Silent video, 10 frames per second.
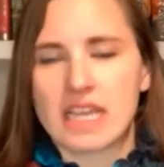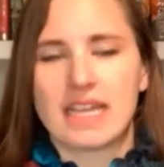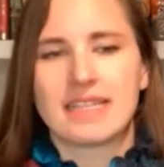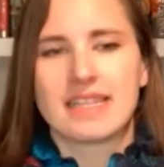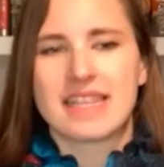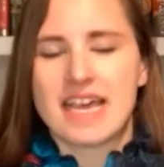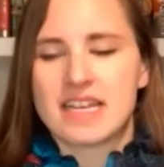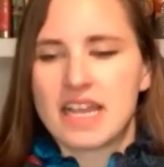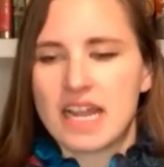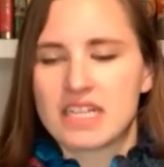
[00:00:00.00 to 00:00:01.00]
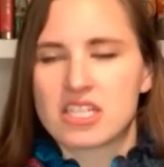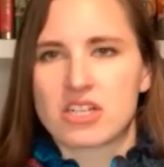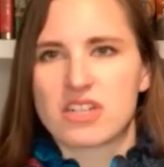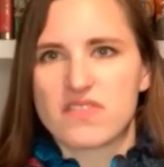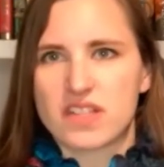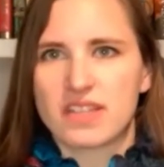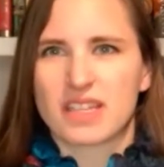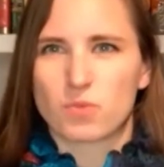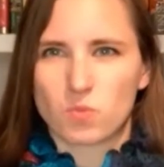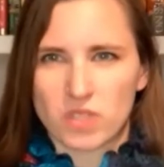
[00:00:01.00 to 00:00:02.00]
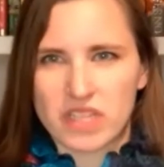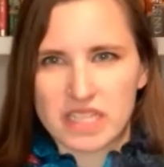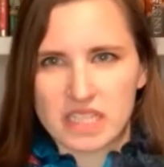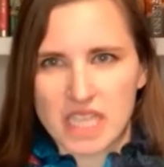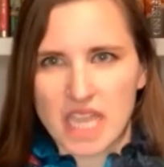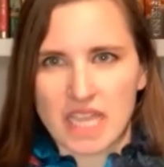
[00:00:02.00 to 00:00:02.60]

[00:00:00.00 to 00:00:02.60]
and that night I just started feeling like really sick,